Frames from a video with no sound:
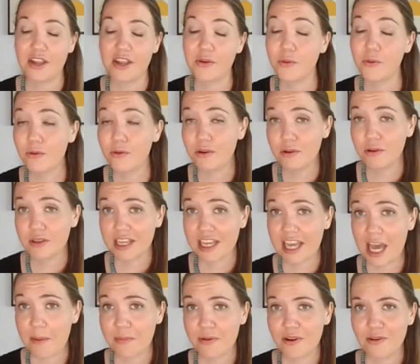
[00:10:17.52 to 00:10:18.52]
In Nuuk, the
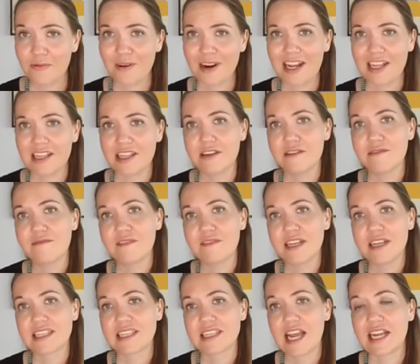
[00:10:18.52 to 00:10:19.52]
capital where I live,
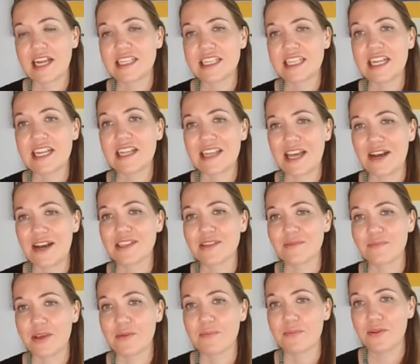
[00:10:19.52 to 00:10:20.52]
it's 19,000
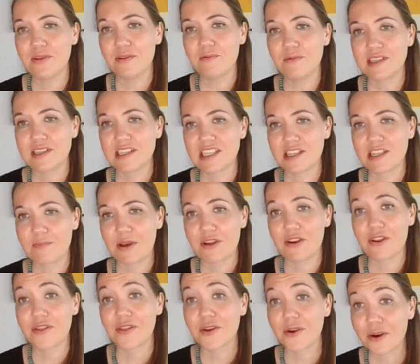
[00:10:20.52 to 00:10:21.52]
people, which is about
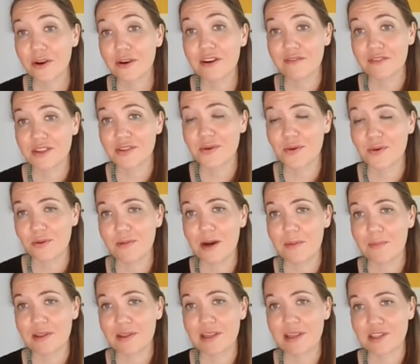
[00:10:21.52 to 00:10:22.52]
a third of the total
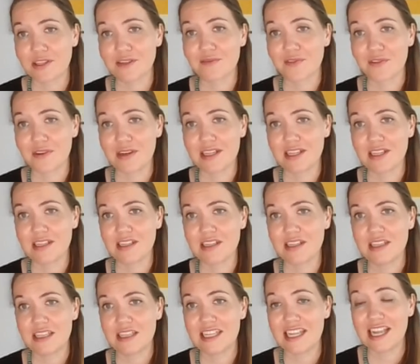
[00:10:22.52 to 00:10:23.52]
population of Greenland.
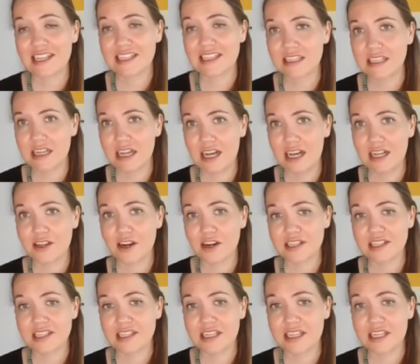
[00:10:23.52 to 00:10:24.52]
The next uh,
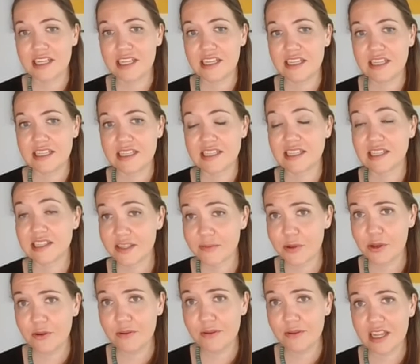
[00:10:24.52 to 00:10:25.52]
largest city is
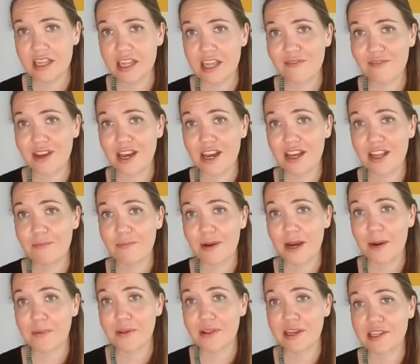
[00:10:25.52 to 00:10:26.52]
Sisimiut, and they've got a
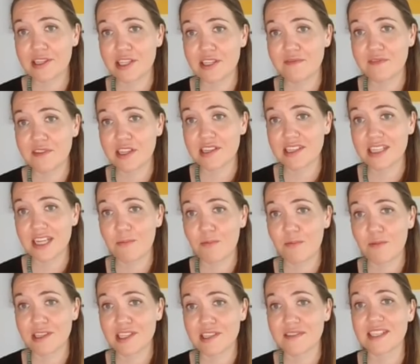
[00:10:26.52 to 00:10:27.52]
population of just
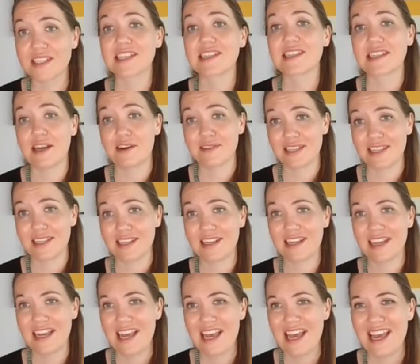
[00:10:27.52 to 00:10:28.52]
upwards of
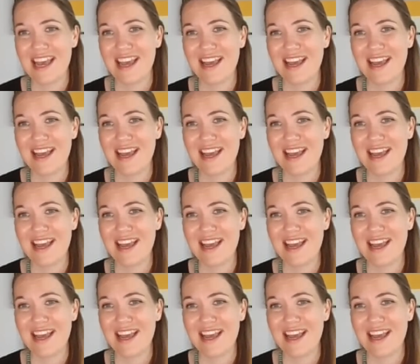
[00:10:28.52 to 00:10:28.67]
6,000.